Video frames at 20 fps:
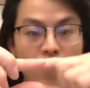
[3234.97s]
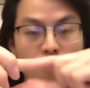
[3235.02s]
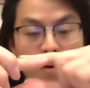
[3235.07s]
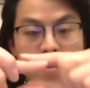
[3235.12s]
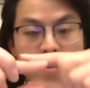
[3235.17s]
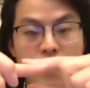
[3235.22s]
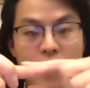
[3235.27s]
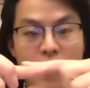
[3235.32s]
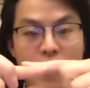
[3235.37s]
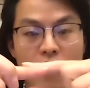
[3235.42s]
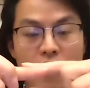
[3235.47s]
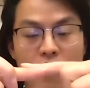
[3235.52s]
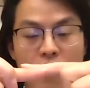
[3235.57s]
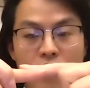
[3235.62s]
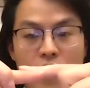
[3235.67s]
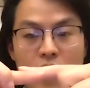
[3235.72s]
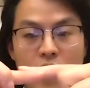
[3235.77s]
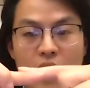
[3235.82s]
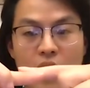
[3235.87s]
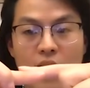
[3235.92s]
go in
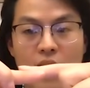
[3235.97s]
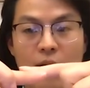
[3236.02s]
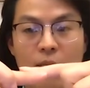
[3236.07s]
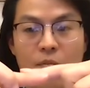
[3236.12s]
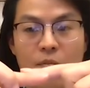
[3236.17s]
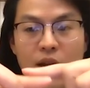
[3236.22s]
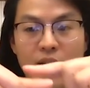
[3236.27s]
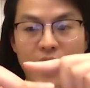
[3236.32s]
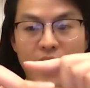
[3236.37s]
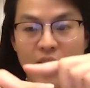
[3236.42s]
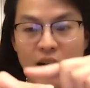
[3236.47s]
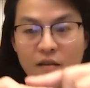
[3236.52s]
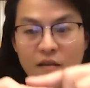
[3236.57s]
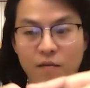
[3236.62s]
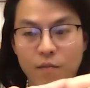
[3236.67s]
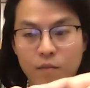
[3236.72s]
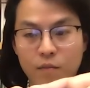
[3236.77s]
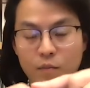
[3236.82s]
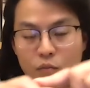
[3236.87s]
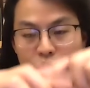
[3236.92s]
there um, and kind
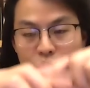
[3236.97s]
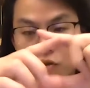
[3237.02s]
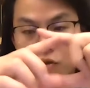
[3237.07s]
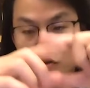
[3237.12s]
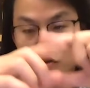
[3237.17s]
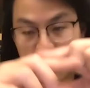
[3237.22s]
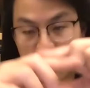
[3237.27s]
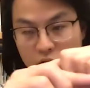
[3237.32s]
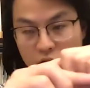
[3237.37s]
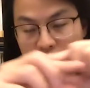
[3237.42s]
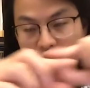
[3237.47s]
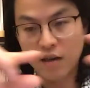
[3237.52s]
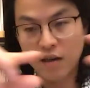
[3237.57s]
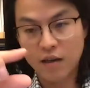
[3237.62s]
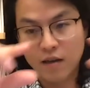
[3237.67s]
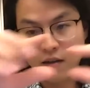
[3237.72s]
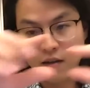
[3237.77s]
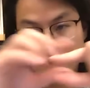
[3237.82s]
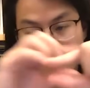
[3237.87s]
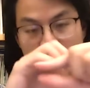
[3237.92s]
of preserve
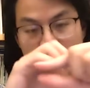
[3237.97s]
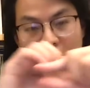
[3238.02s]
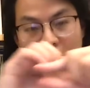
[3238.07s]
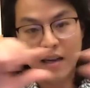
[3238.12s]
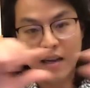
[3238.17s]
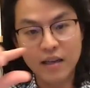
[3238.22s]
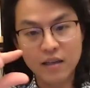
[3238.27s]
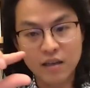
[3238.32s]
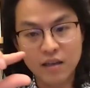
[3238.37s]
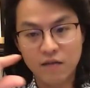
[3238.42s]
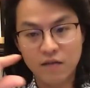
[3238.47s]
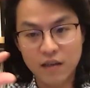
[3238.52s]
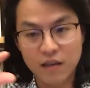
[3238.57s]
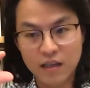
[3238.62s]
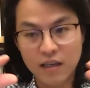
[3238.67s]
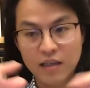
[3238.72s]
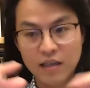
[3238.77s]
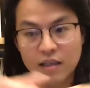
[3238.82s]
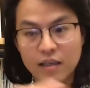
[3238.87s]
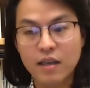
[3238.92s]
the, the height of the
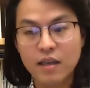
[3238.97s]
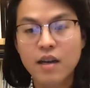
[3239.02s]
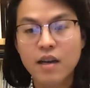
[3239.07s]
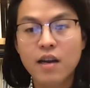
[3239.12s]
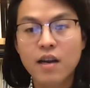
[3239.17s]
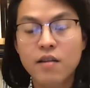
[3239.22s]
disc.